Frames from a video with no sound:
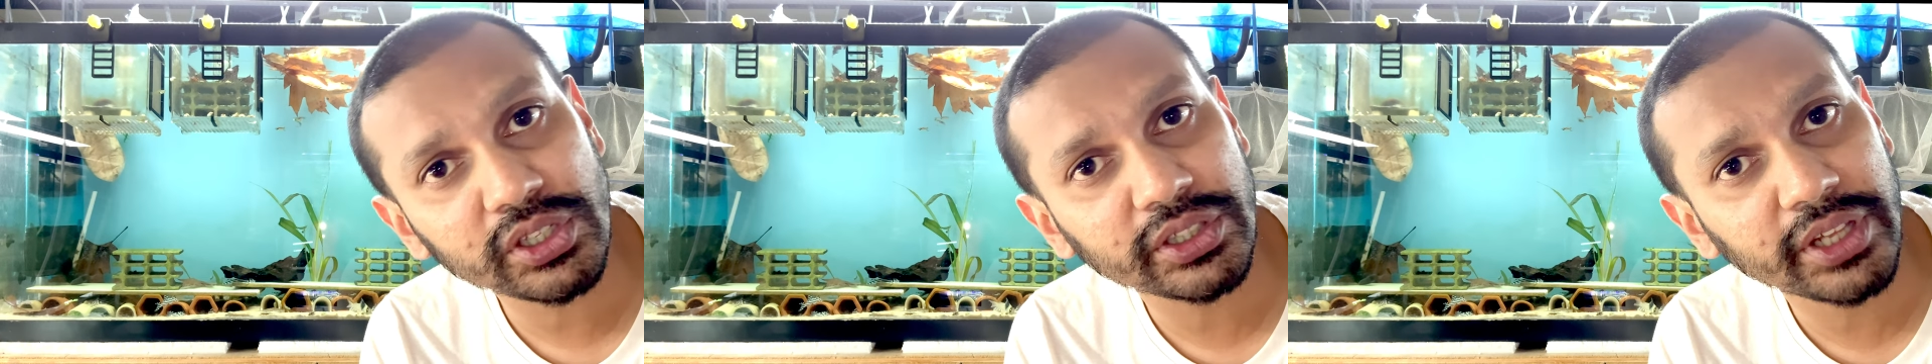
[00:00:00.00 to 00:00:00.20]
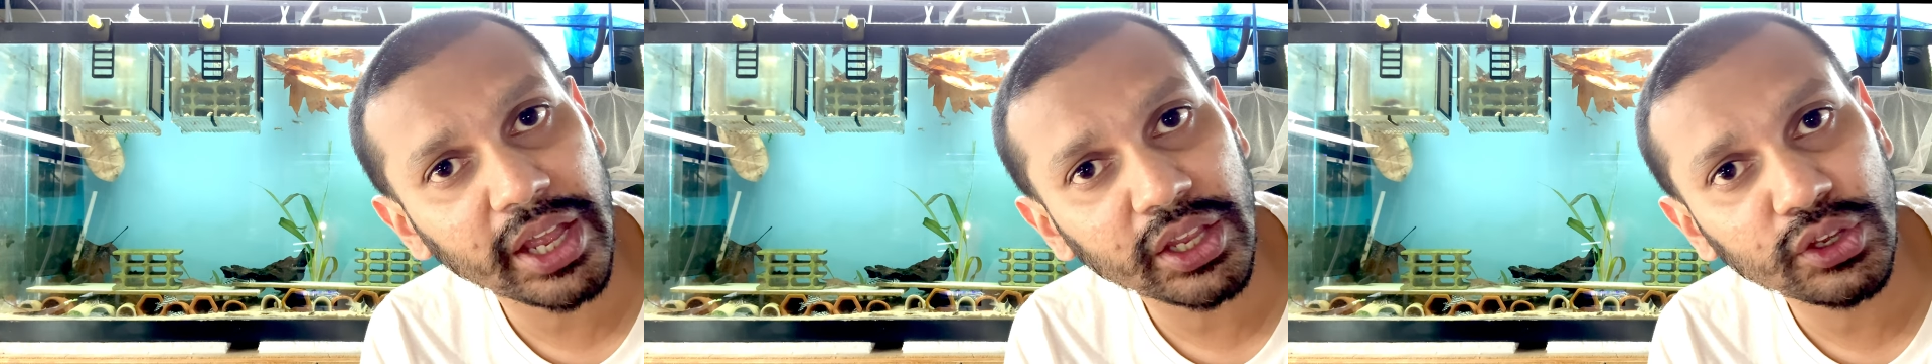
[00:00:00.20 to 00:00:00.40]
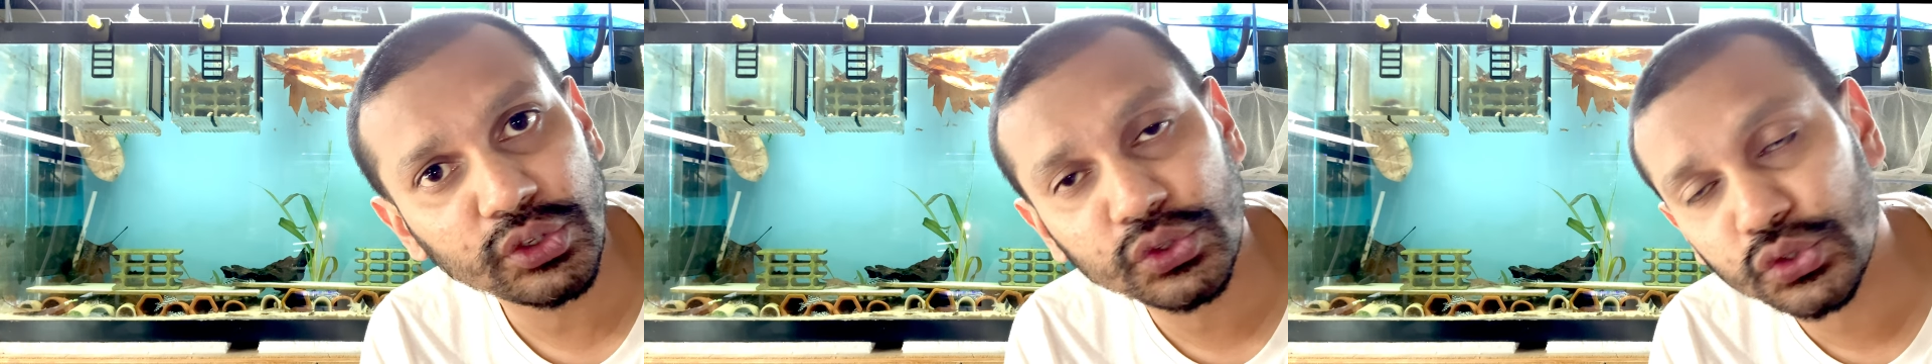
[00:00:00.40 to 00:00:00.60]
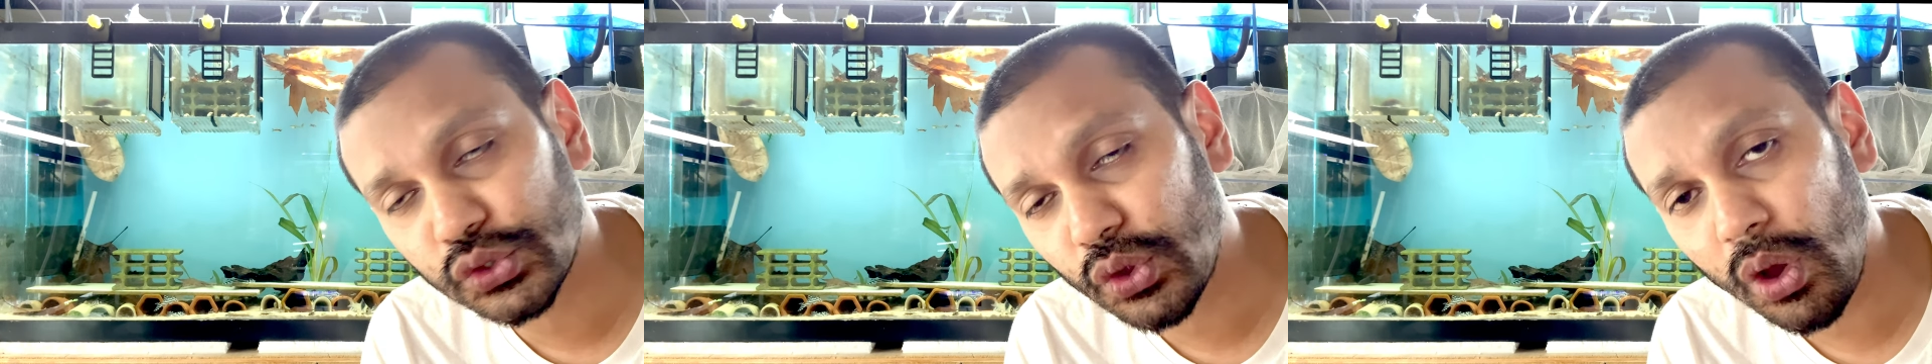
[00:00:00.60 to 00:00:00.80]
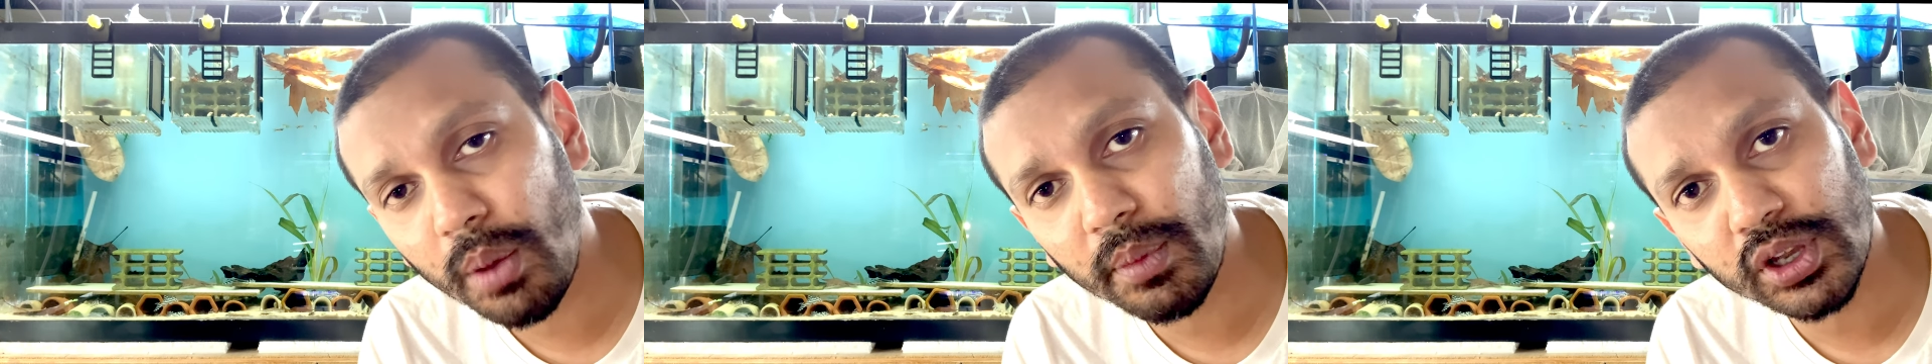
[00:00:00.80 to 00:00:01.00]
thank you
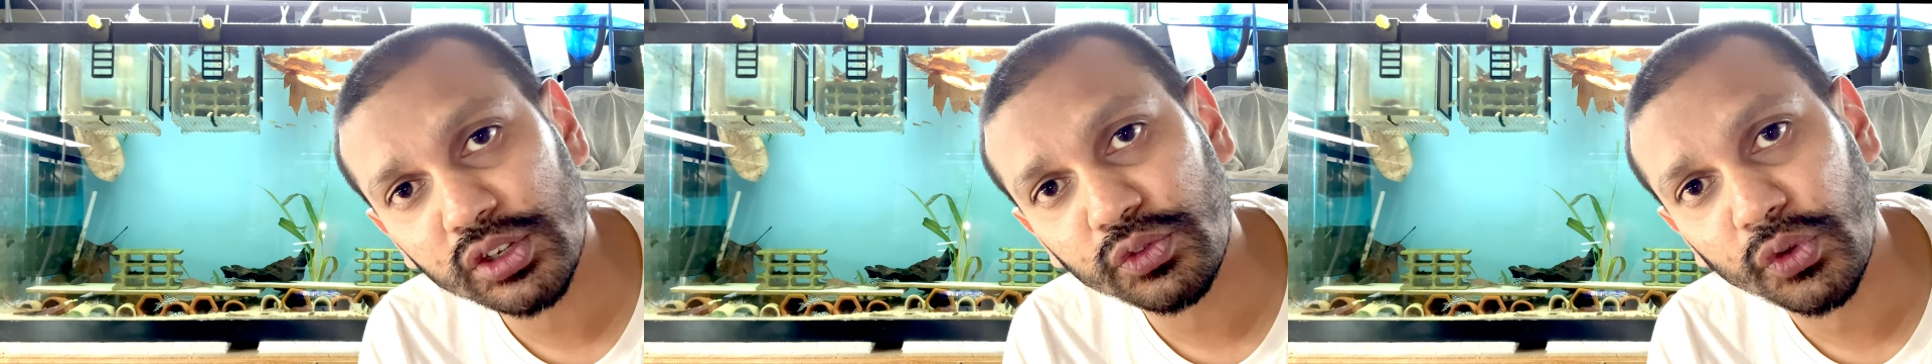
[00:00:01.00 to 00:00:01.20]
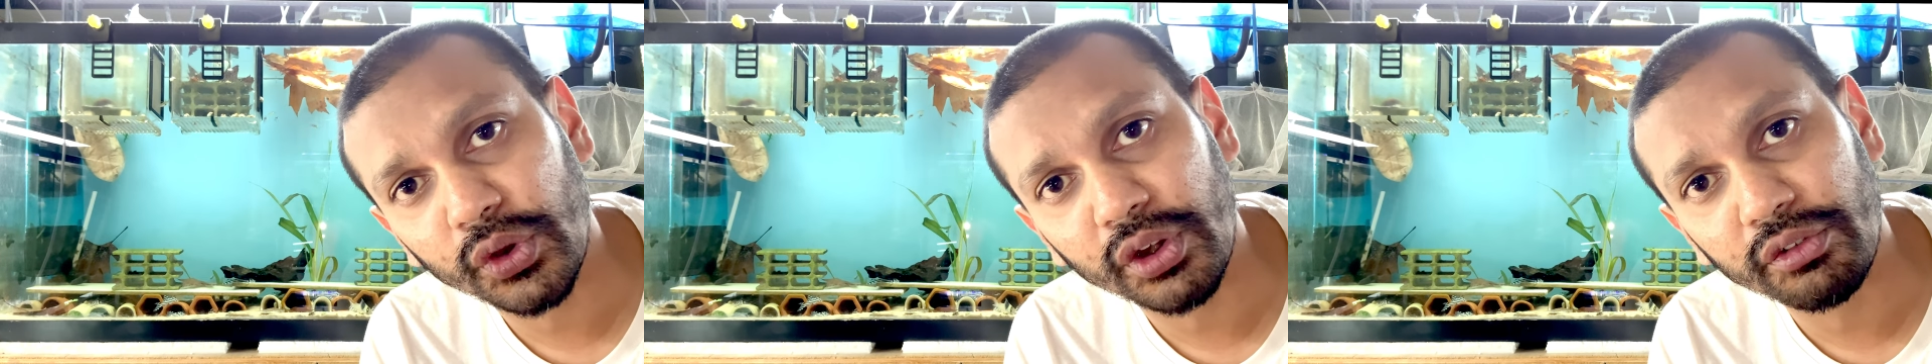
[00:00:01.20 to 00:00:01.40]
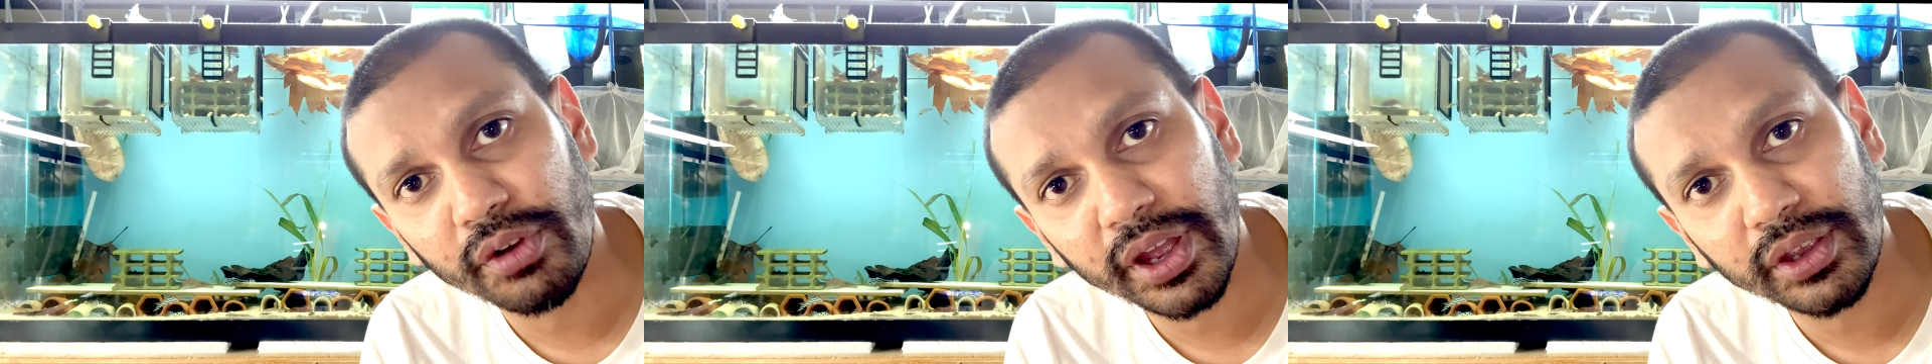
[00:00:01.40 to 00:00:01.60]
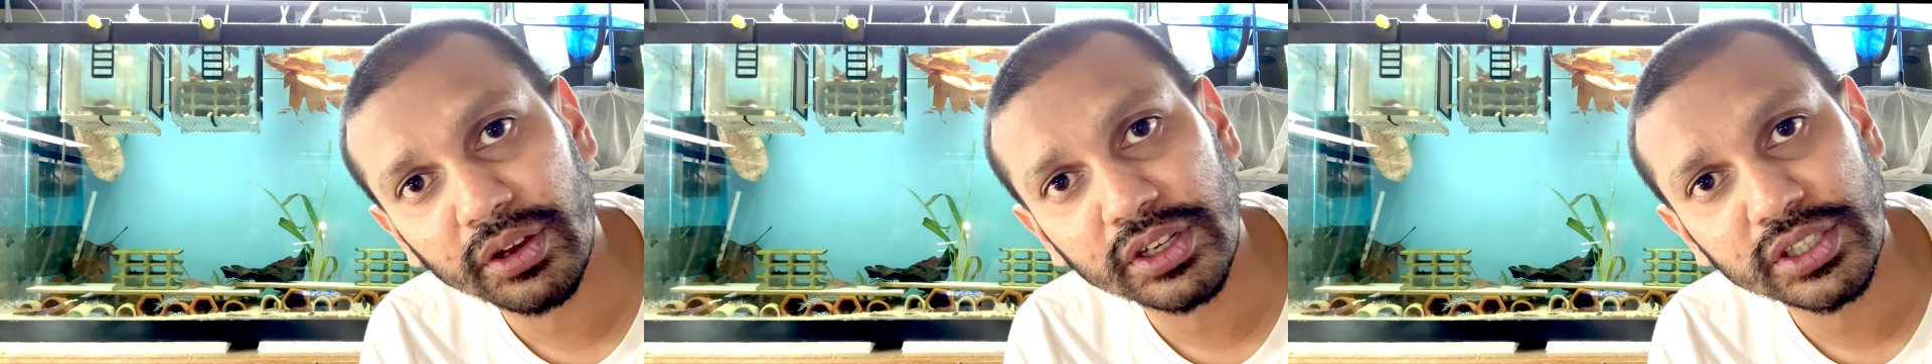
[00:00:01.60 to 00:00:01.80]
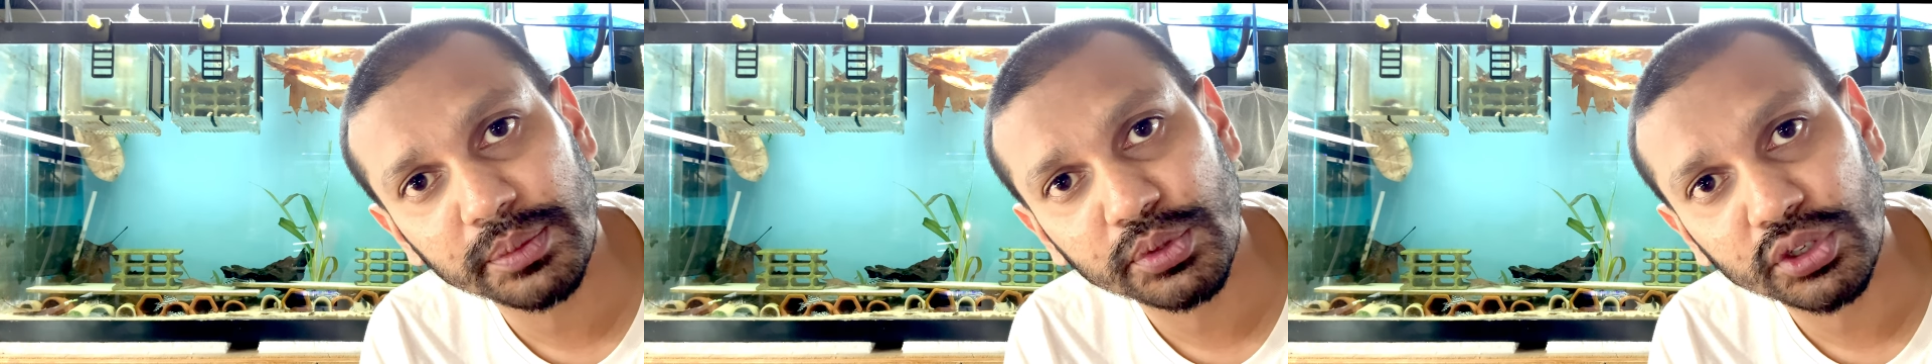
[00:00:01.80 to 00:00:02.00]
so much for your
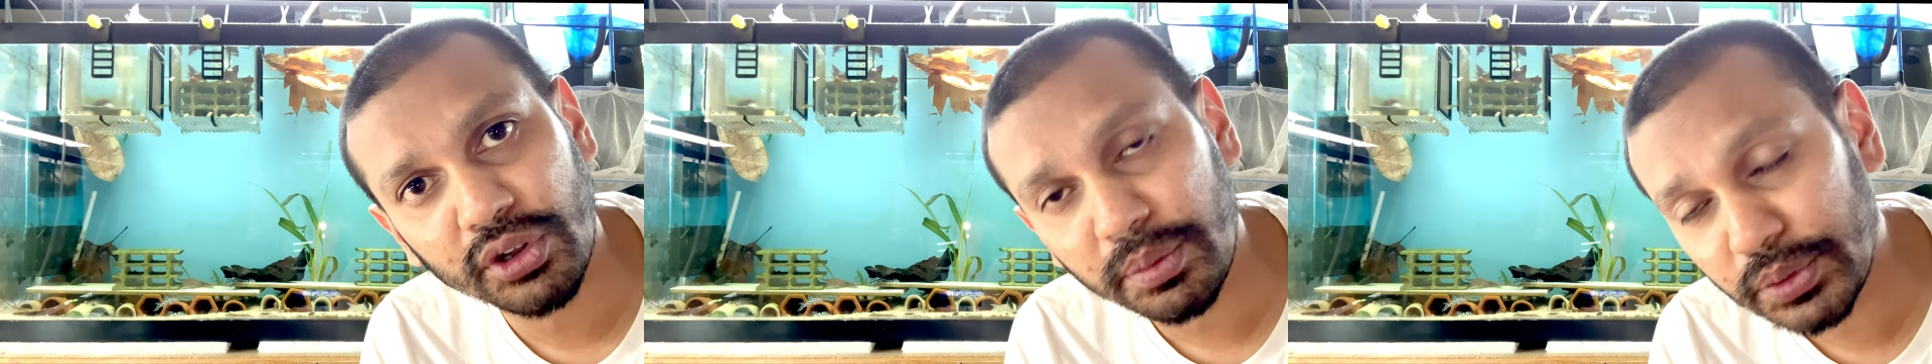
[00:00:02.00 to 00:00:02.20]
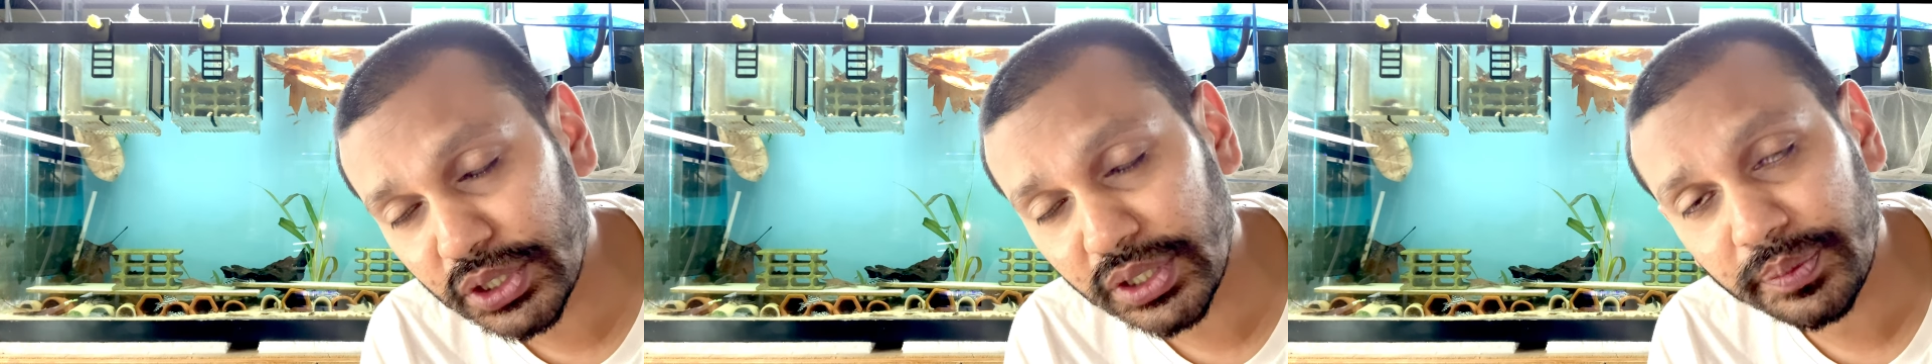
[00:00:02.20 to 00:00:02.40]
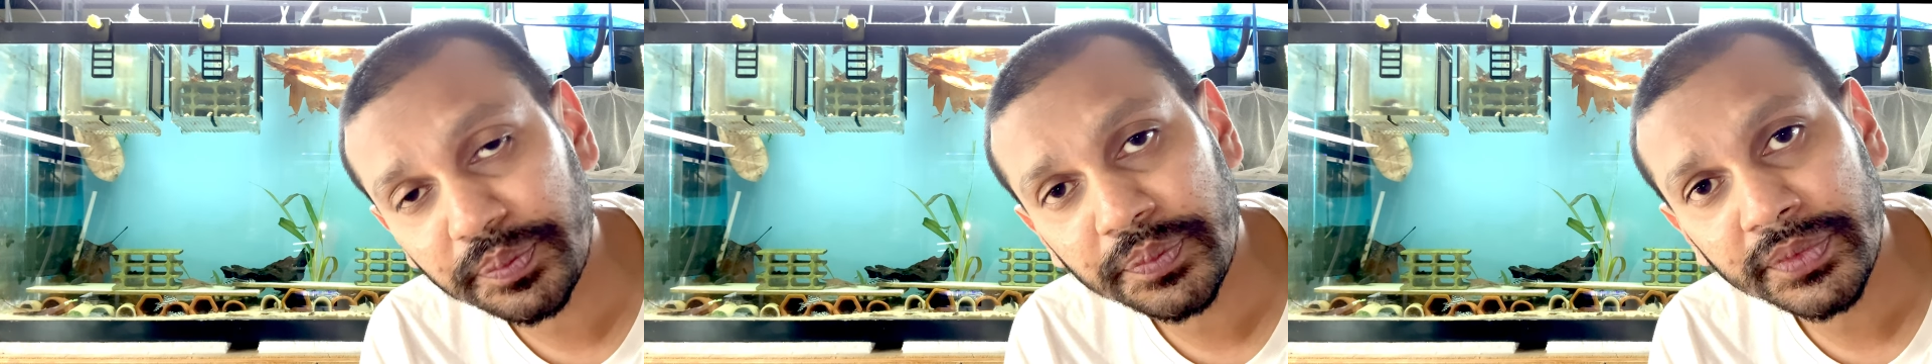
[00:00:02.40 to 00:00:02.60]
regular subscription.